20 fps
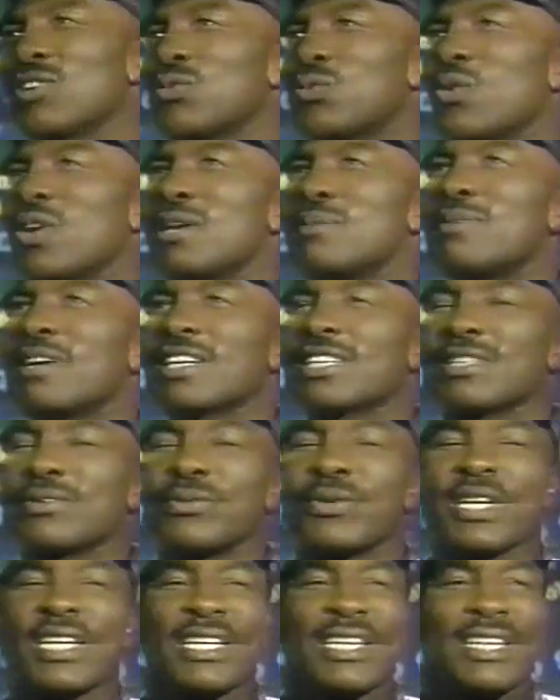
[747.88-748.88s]
20 bucks a
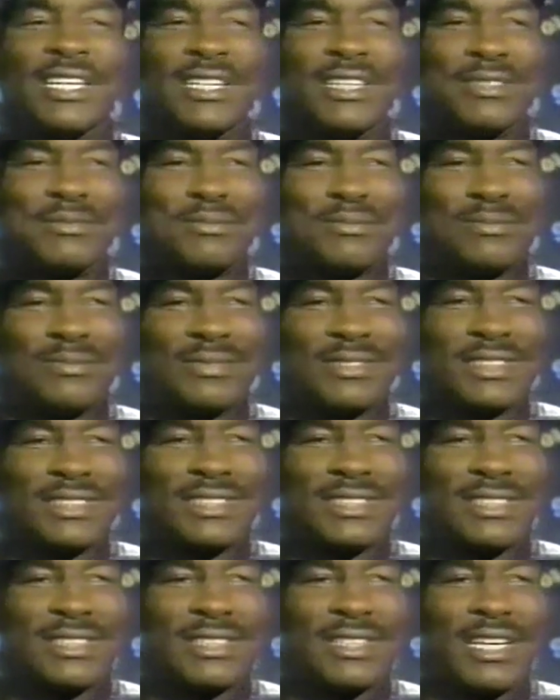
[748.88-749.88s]
week.
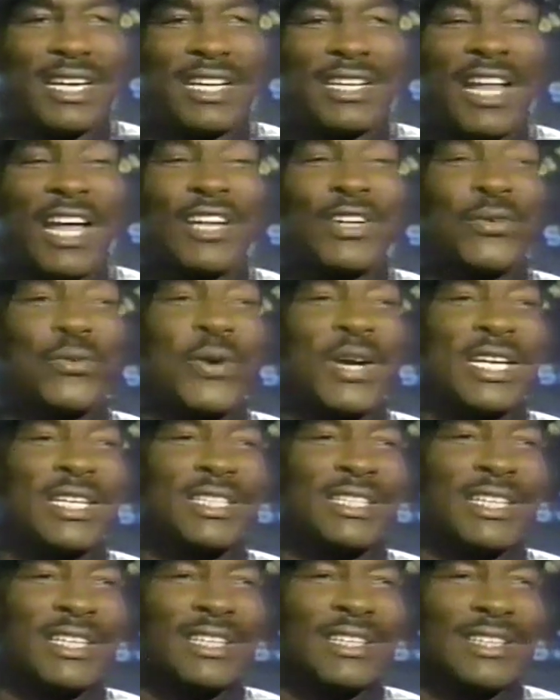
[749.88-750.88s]
Not to
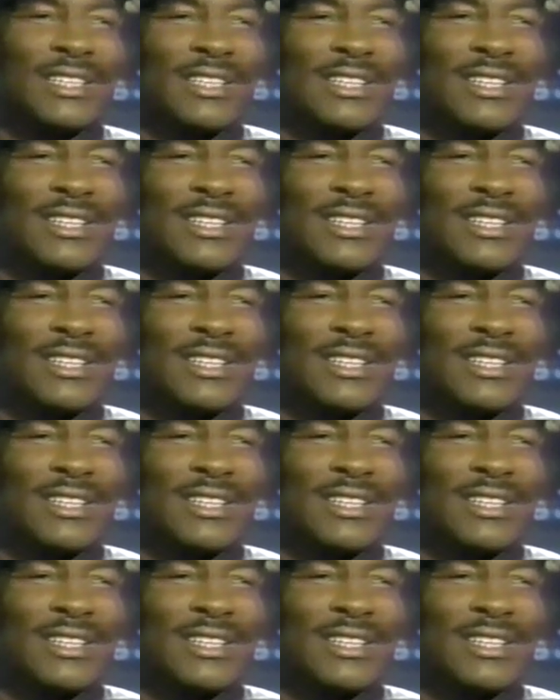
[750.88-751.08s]
waste it.